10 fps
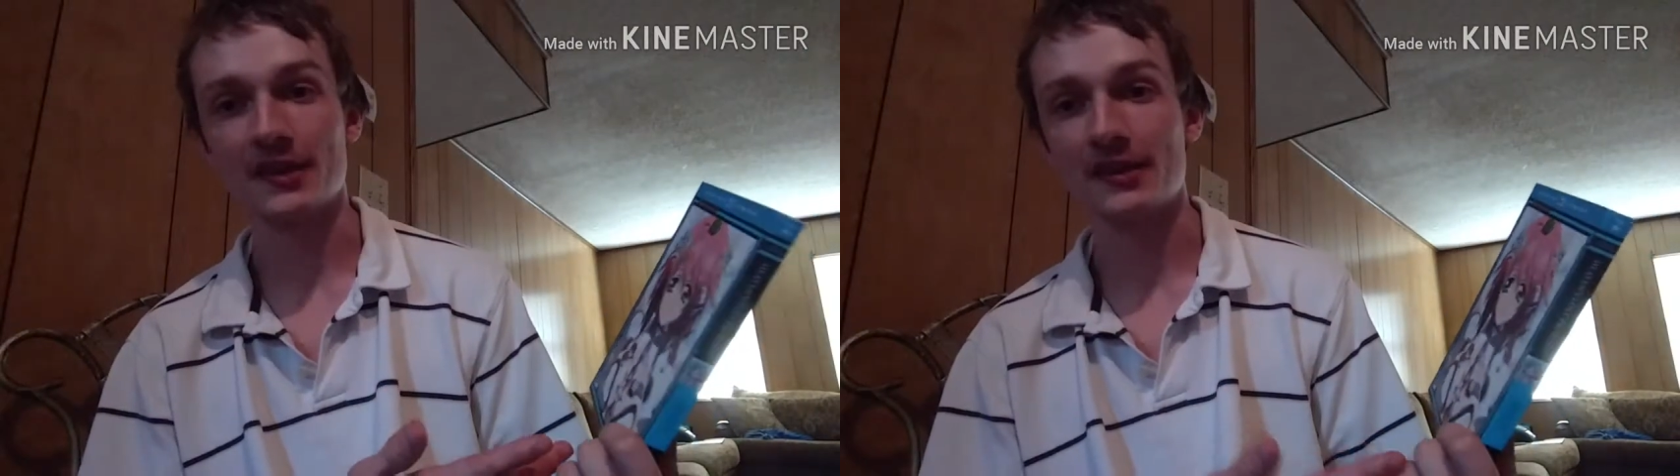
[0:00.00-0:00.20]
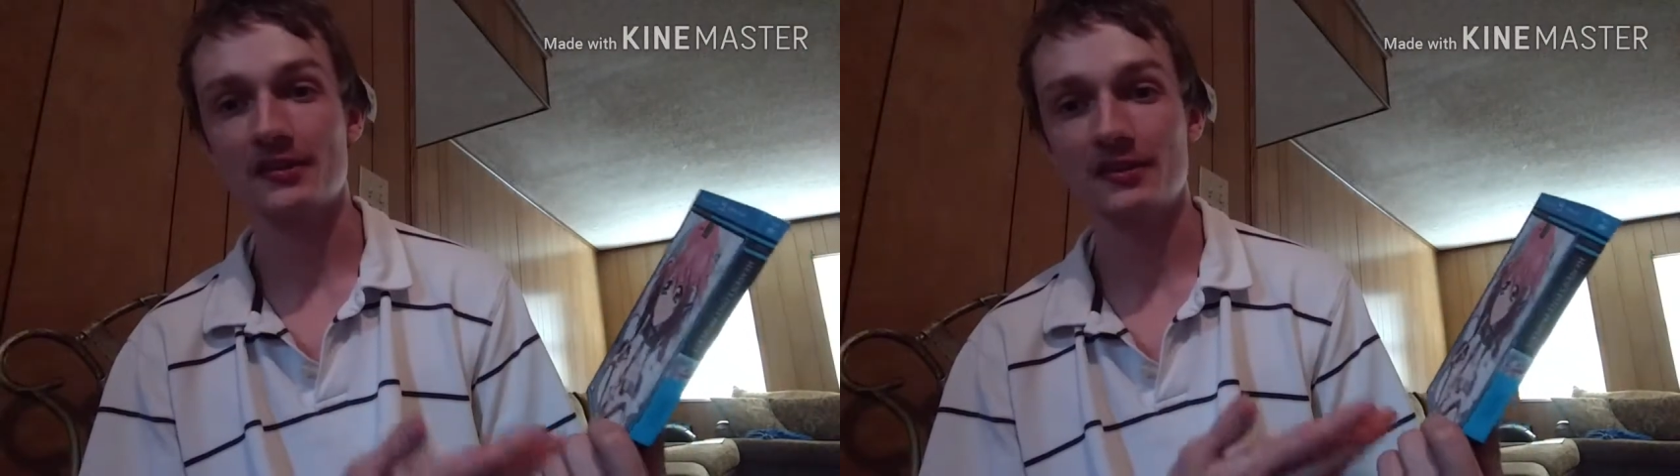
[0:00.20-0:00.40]

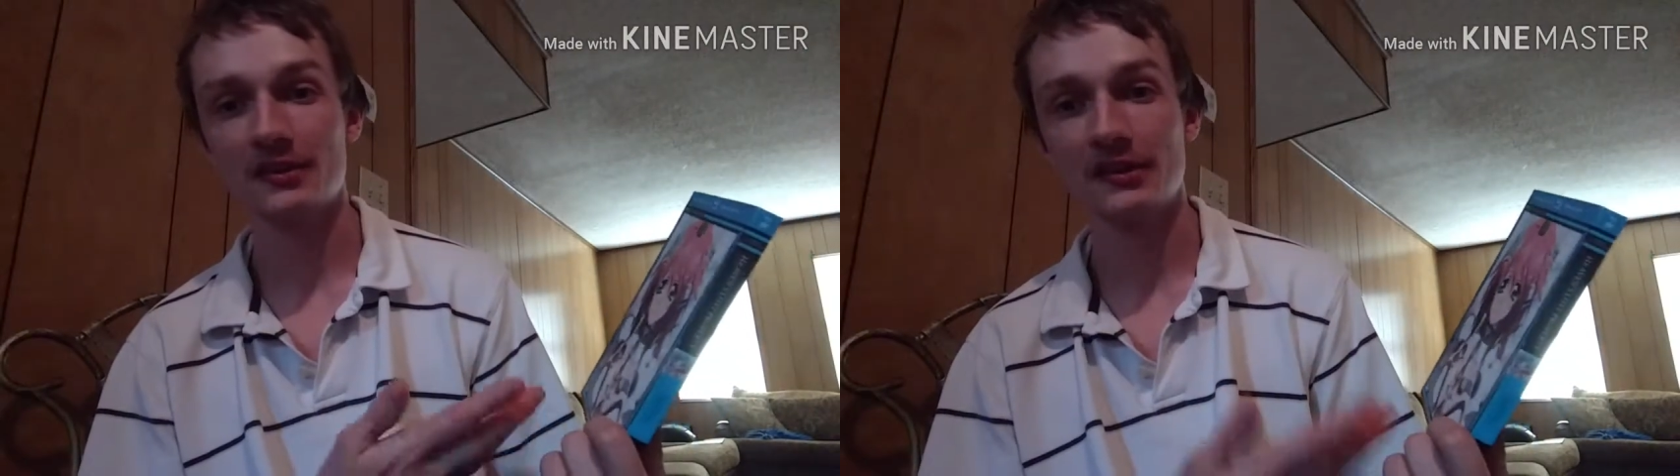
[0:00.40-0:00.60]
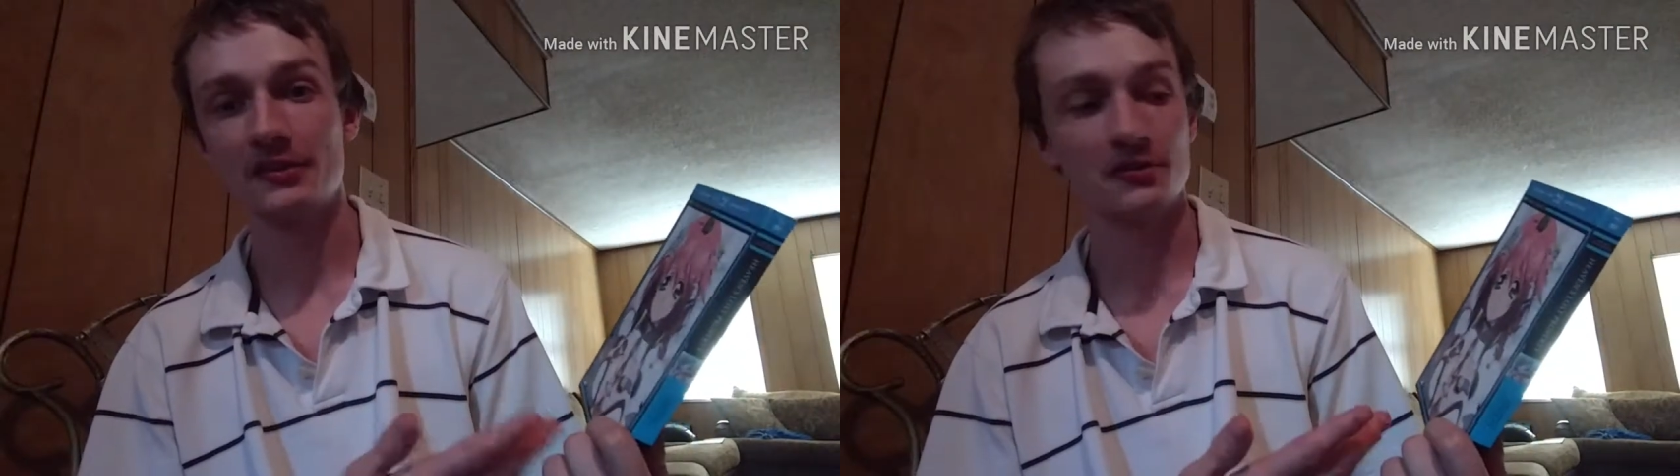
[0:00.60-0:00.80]
That's
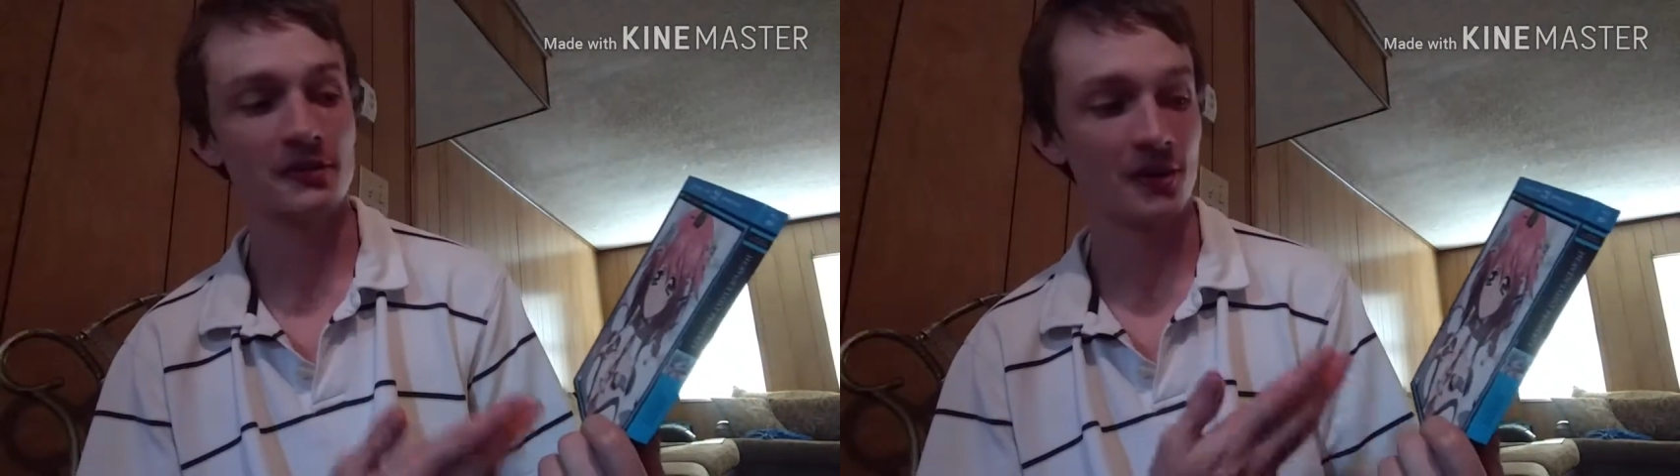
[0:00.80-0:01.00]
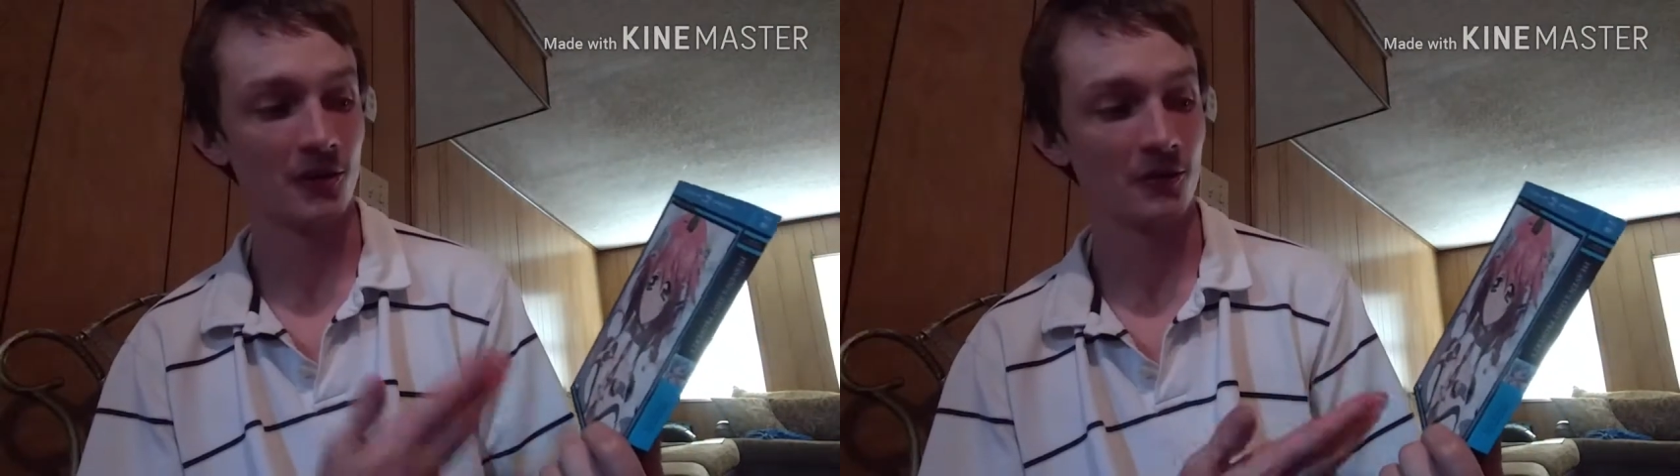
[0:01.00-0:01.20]
literally
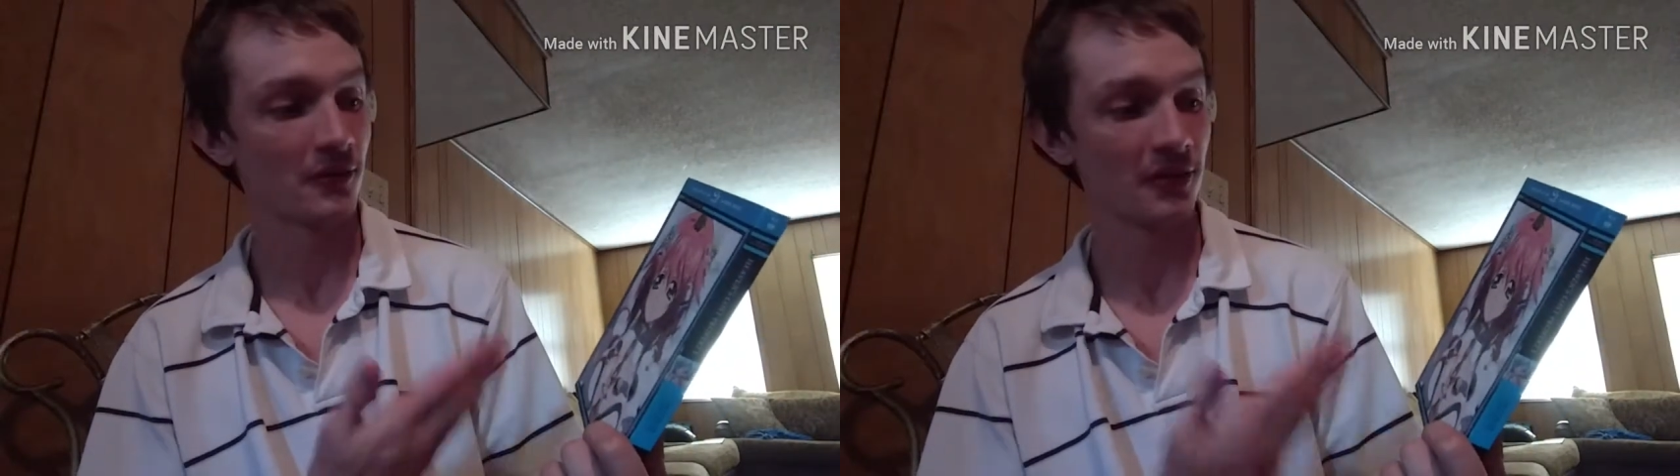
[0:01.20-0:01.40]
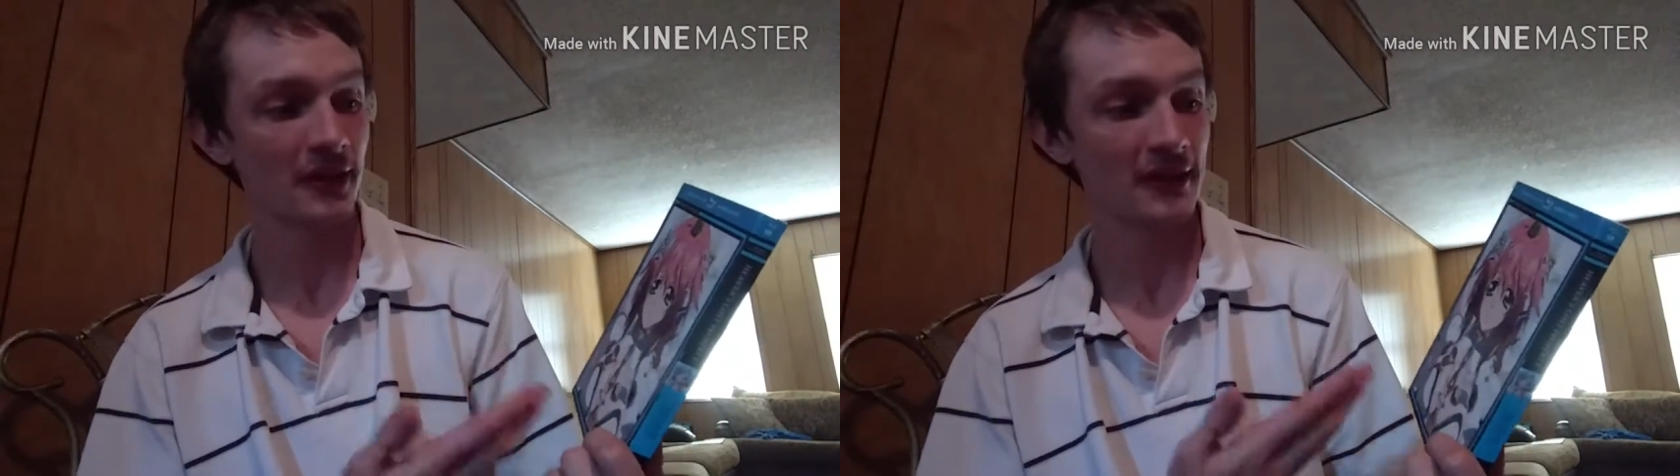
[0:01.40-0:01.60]
the
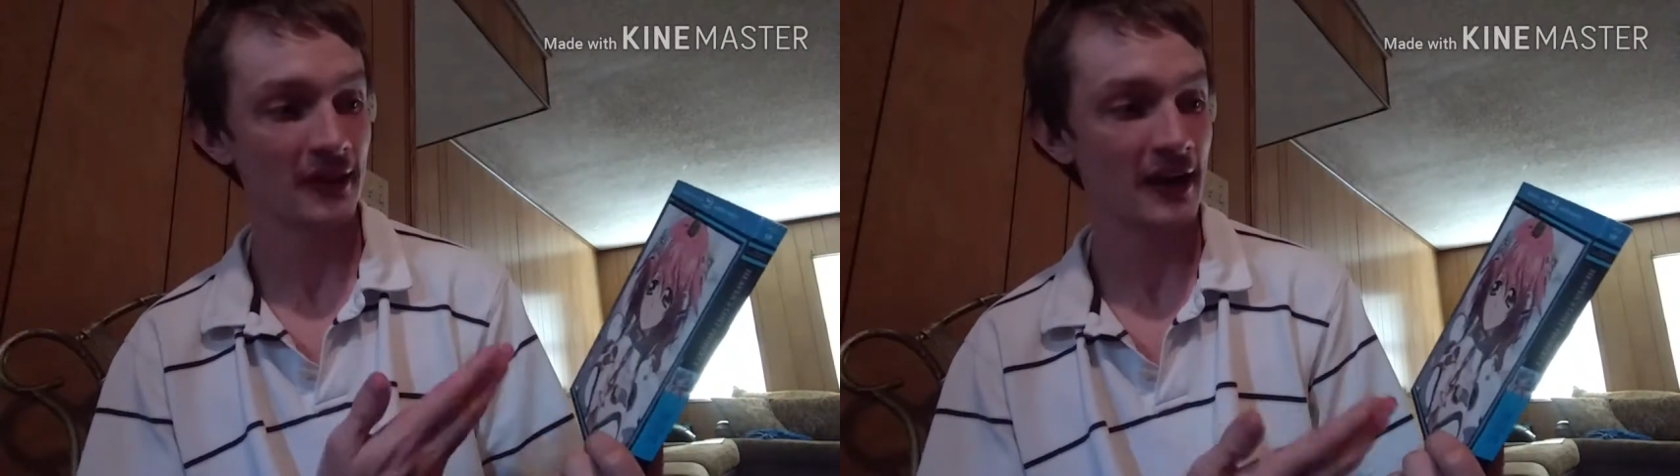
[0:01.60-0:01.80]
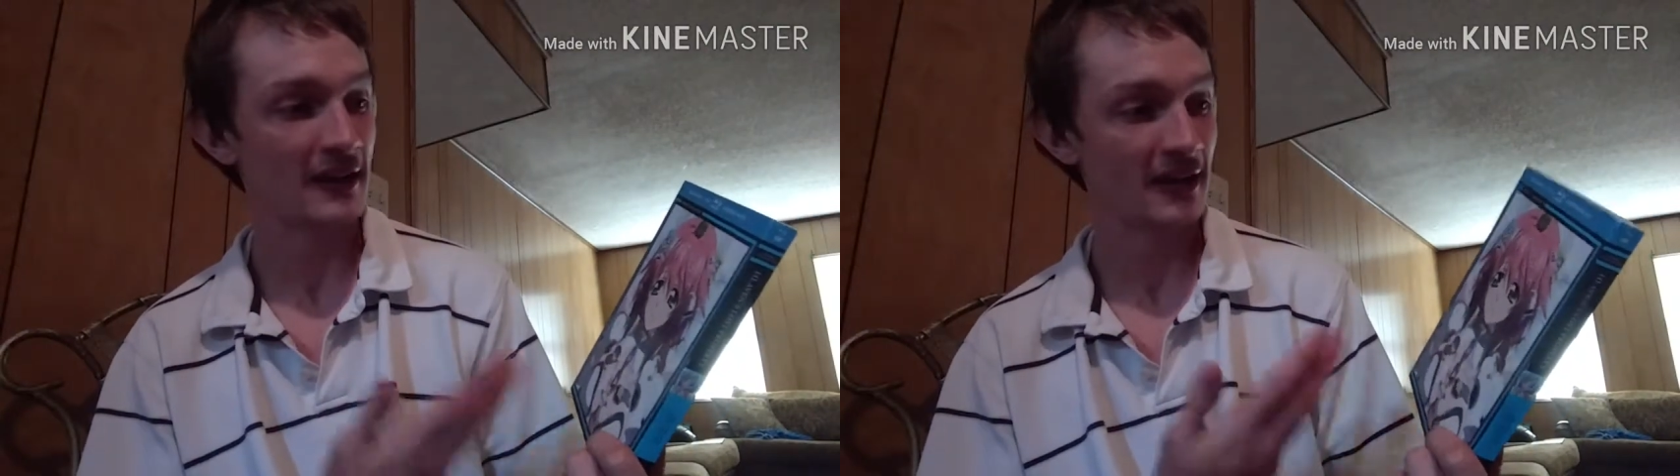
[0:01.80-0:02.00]
only thing
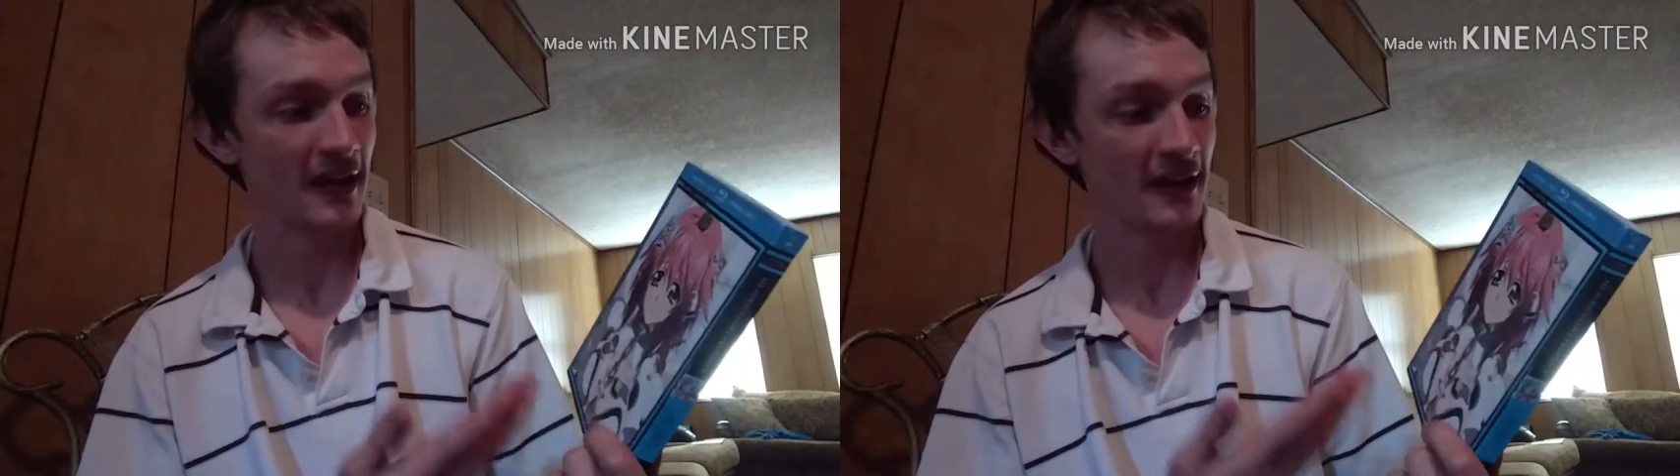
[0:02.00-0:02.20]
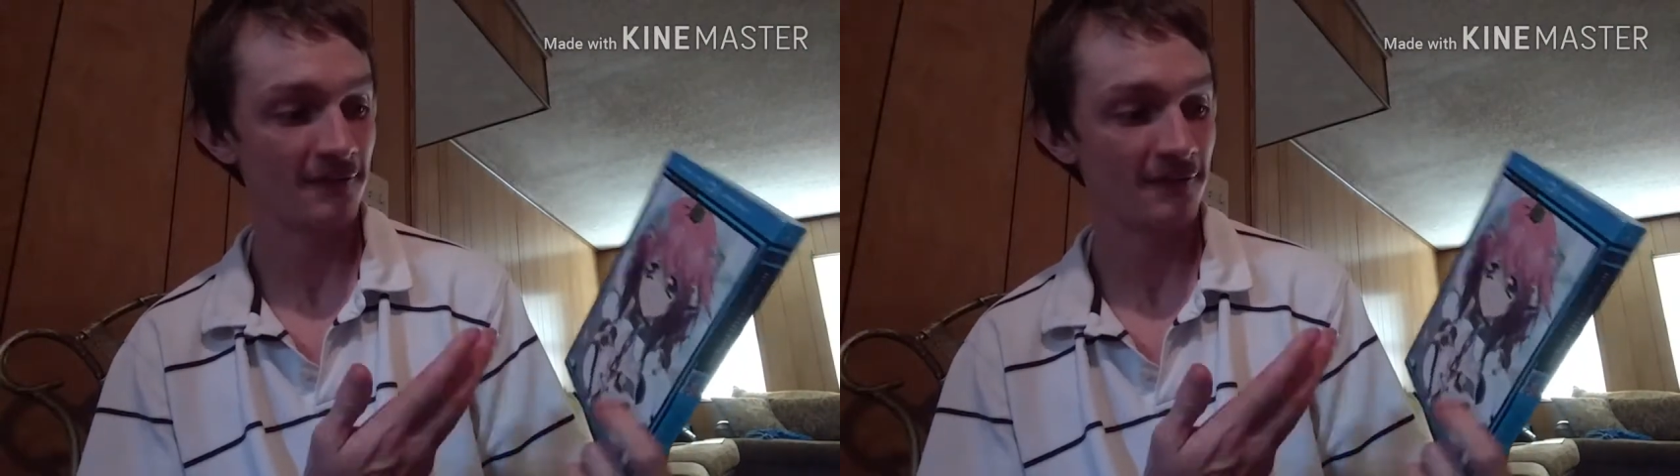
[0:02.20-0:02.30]
that I can